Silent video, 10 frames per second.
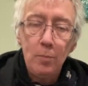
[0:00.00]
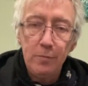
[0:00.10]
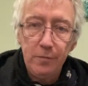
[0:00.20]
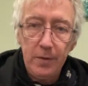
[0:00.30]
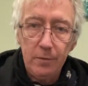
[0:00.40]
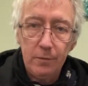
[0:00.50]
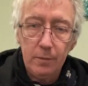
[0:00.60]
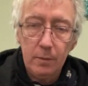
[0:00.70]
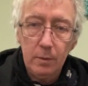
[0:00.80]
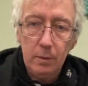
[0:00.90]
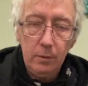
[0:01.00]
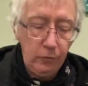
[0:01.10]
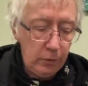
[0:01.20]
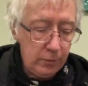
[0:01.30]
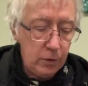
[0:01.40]
5th.
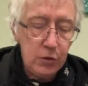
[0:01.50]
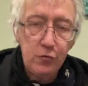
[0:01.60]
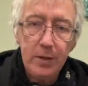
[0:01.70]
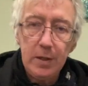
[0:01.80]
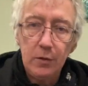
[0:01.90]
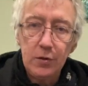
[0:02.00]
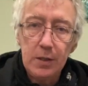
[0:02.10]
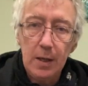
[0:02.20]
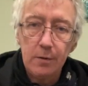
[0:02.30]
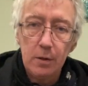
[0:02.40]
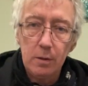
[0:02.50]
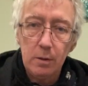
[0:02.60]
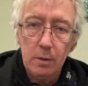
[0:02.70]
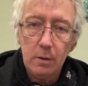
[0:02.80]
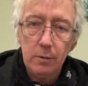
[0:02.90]
So those 3 notes together,
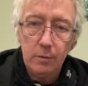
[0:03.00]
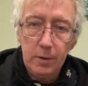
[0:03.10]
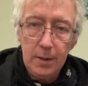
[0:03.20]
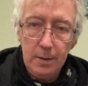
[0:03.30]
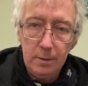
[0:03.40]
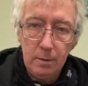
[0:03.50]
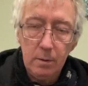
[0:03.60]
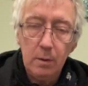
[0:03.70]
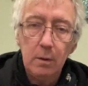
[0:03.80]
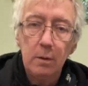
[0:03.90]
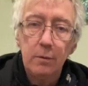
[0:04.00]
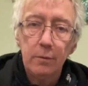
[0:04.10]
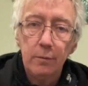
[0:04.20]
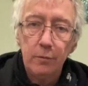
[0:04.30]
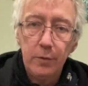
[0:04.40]
3,
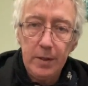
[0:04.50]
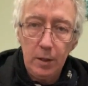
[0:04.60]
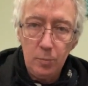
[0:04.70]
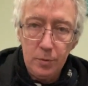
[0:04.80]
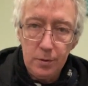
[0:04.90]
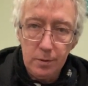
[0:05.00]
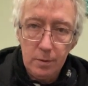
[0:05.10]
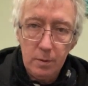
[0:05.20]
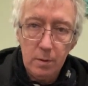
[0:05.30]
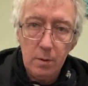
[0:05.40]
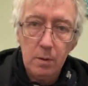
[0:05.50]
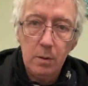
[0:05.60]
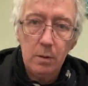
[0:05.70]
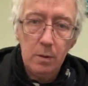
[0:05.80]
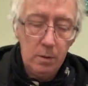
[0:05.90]
3 open.
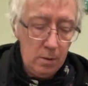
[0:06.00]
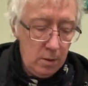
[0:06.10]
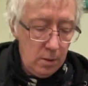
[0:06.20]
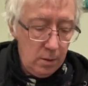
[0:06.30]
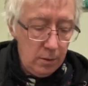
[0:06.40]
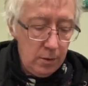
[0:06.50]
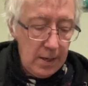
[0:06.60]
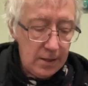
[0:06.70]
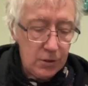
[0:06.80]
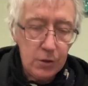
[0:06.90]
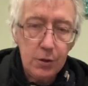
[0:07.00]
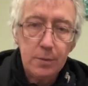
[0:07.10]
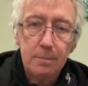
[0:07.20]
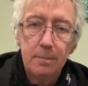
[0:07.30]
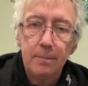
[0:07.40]
Next,
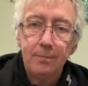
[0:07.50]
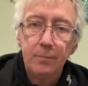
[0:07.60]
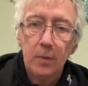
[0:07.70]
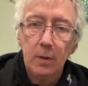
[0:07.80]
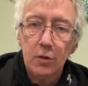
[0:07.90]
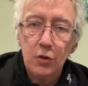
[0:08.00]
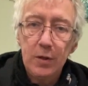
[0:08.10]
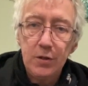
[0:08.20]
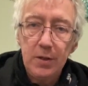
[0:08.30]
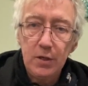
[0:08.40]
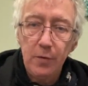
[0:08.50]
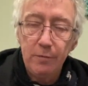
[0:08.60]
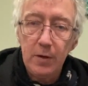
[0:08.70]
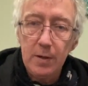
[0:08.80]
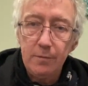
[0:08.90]
string 6 fret
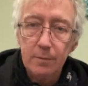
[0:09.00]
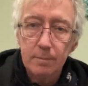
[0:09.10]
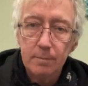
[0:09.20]
5,